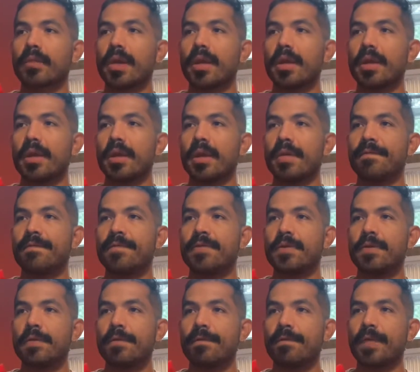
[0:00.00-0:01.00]
if
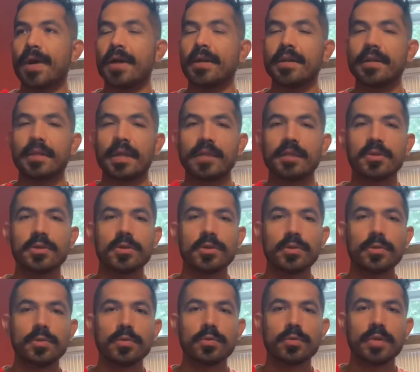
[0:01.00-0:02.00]
you find it that
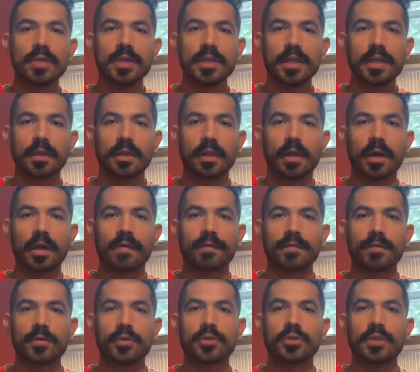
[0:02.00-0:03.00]
you need a lot
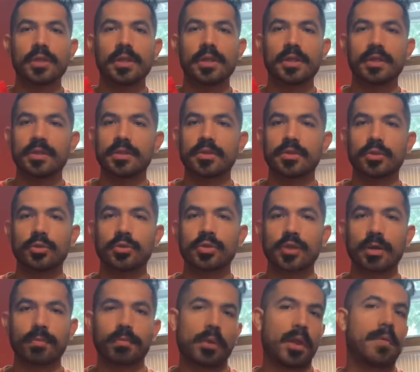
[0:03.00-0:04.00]
of cushioning, these shoes
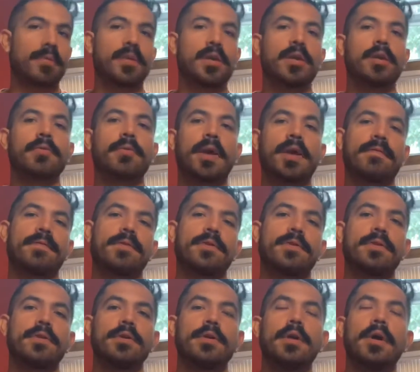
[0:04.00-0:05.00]
are probably not right for
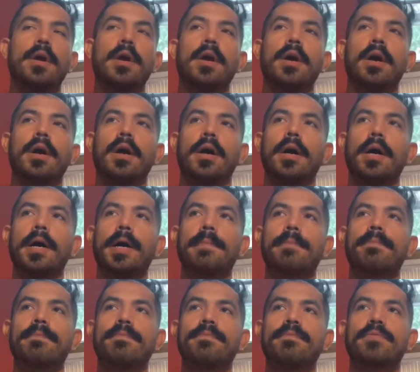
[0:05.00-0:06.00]
you.
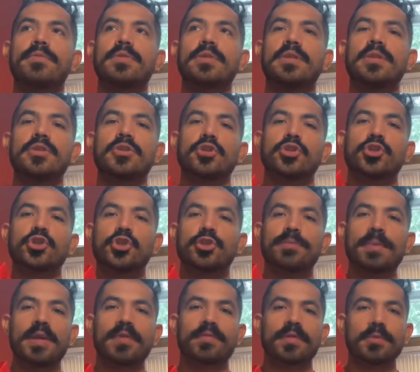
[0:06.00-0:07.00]
So these are shoes
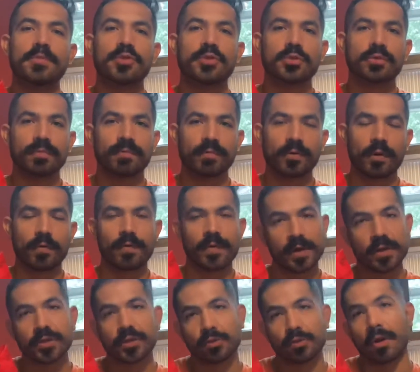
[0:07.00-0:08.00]
made for
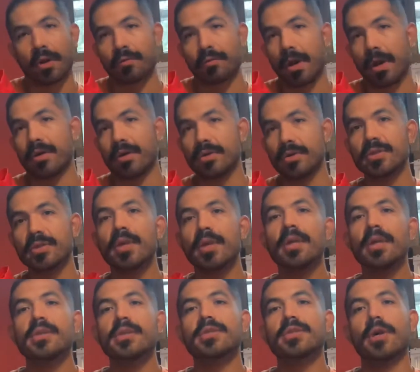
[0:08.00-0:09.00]
very strong runners.
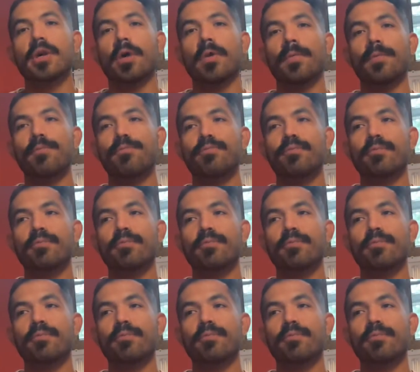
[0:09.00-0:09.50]
So